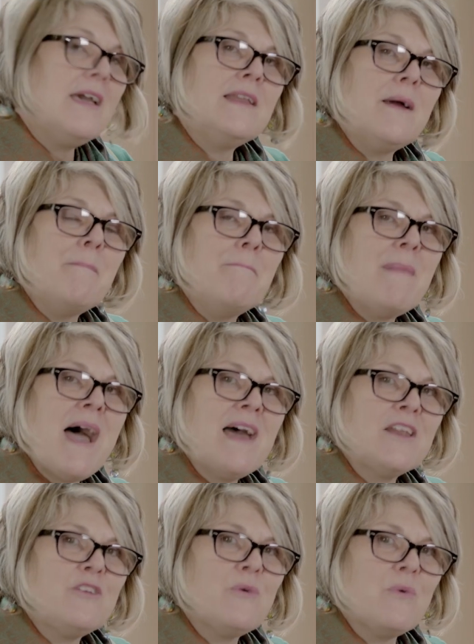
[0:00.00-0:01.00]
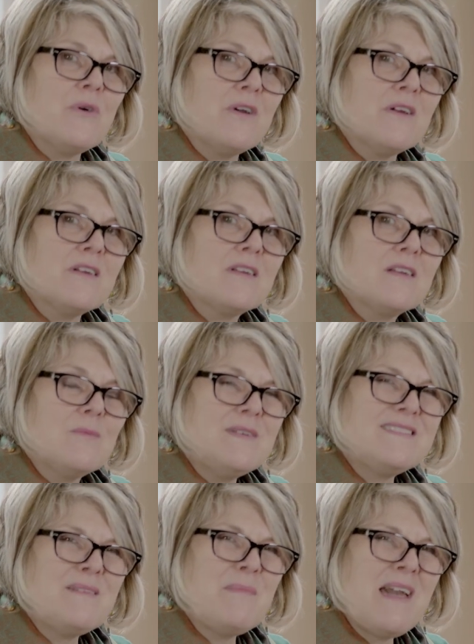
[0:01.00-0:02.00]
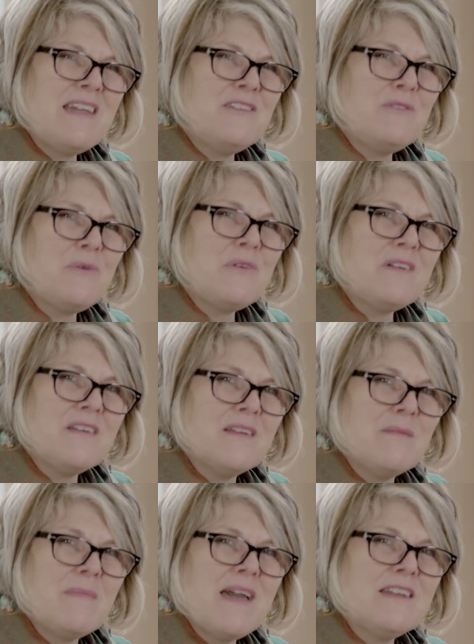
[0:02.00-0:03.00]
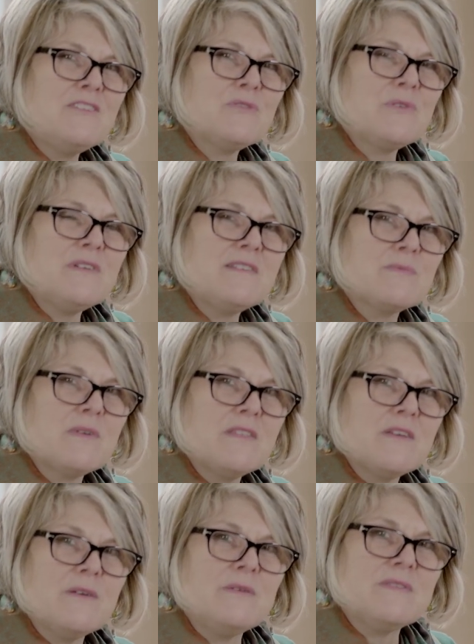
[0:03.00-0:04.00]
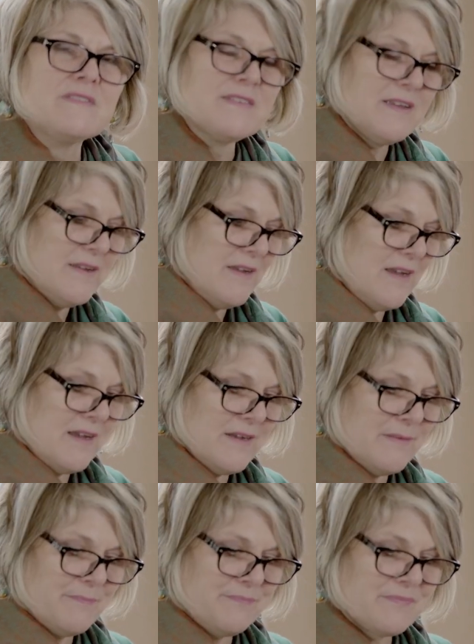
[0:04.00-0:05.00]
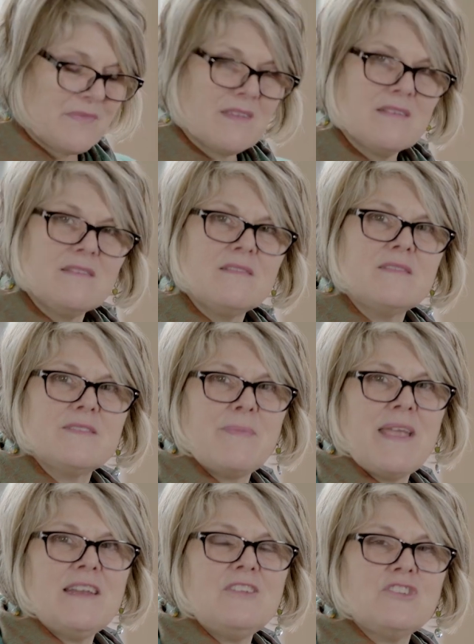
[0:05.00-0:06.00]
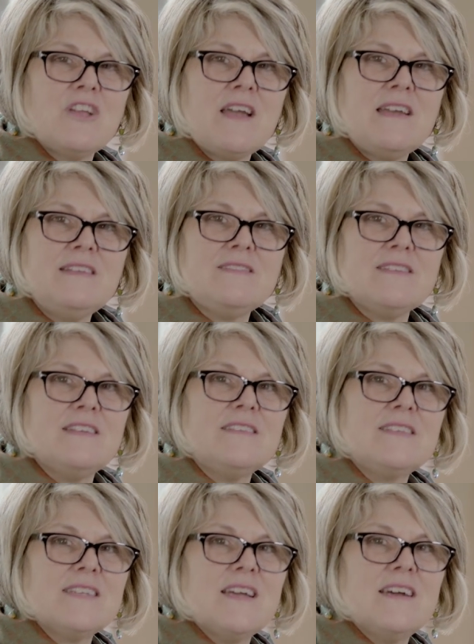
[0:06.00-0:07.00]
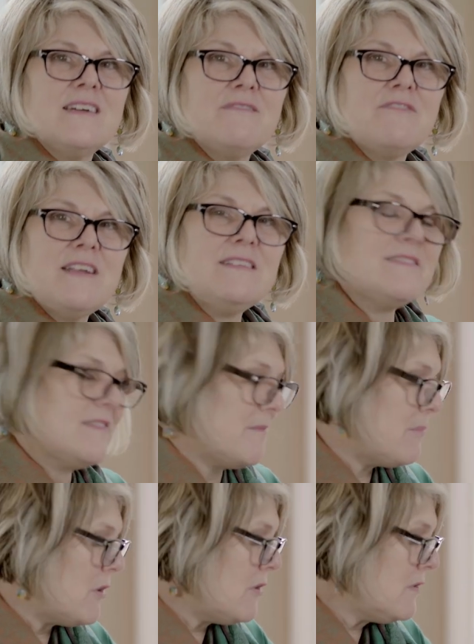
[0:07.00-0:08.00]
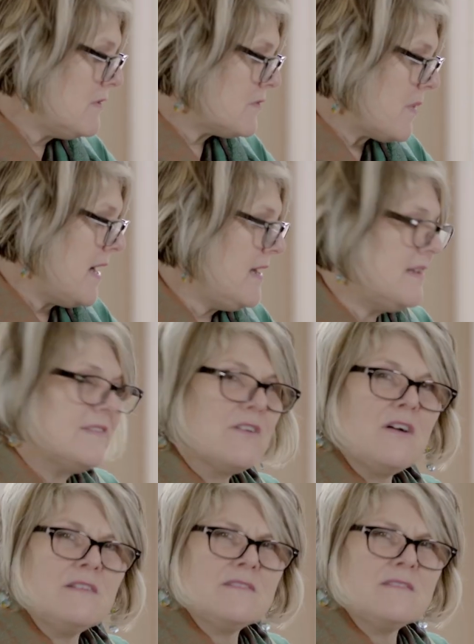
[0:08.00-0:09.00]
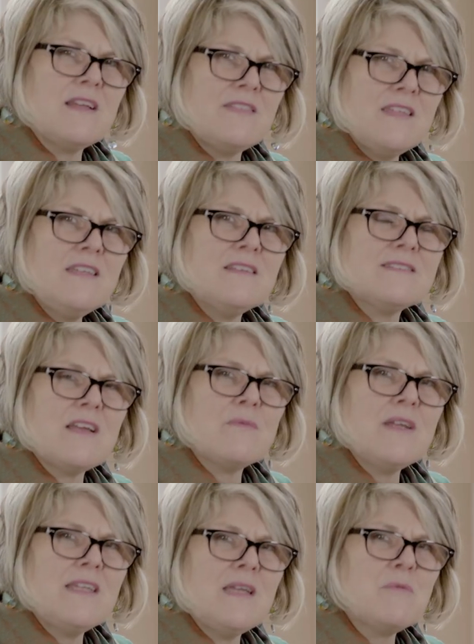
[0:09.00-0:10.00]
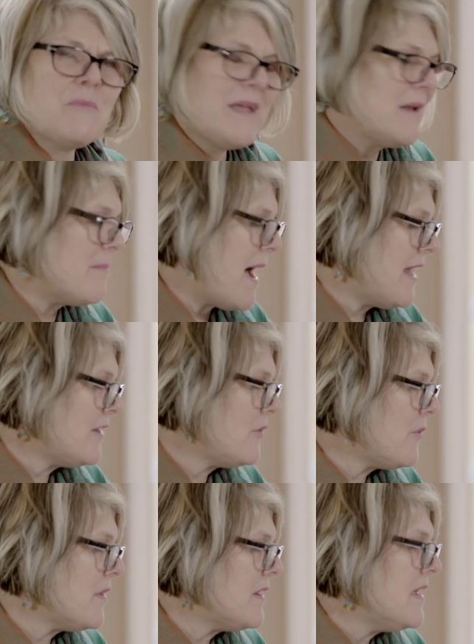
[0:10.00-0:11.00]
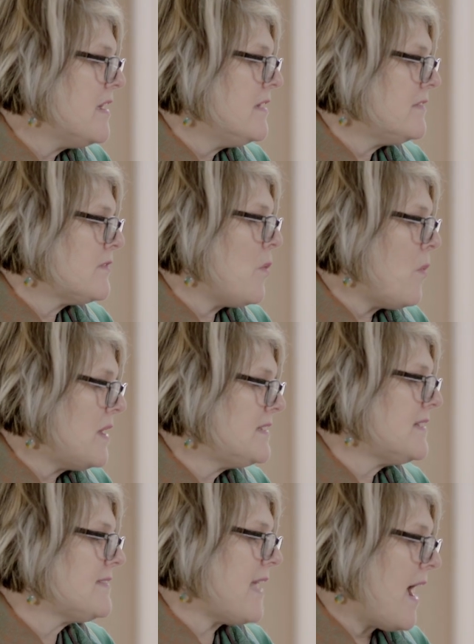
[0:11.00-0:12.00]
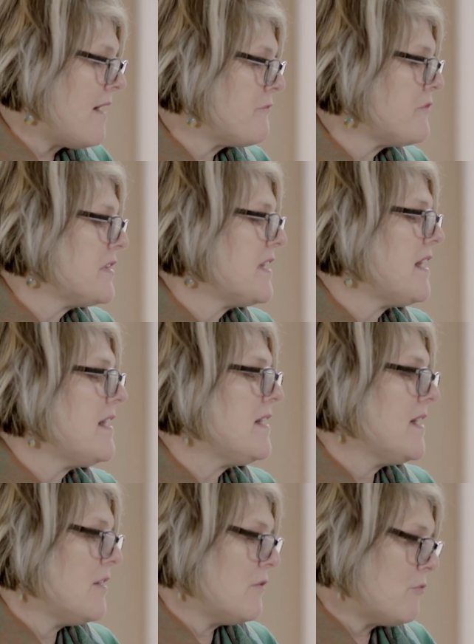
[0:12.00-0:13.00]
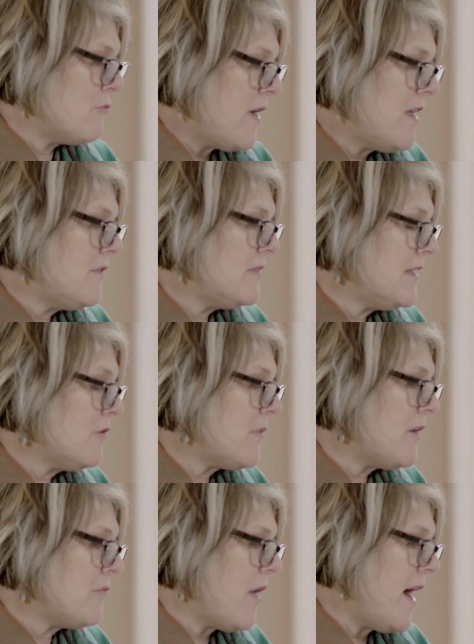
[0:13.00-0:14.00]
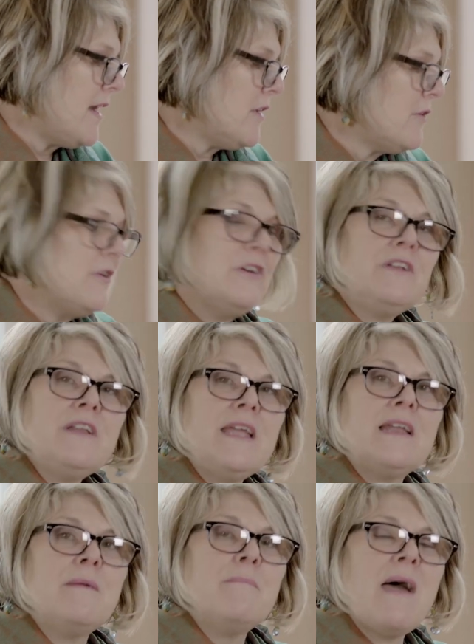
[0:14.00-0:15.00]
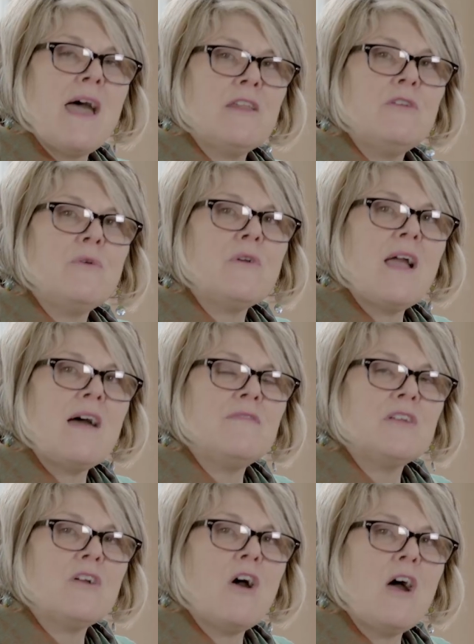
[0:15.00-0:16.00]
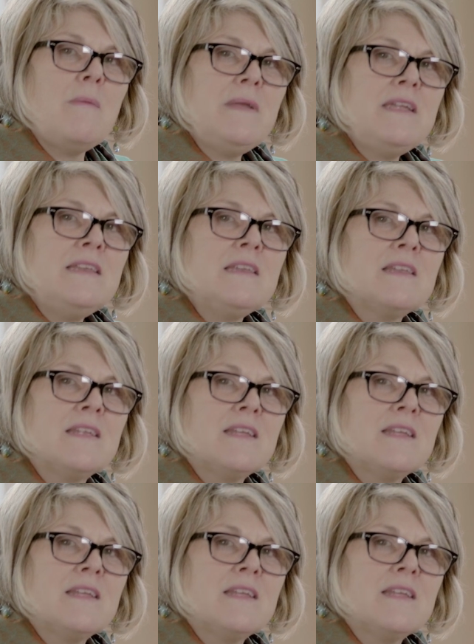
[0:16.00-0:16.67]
and a matador. What's a matador? A matador is one of those Spanish guys that fights the bulls, right? He's called, I think, is that right, cameraman? A matador. So what does Africa, Little Red Riding Hood, and a matador have in common?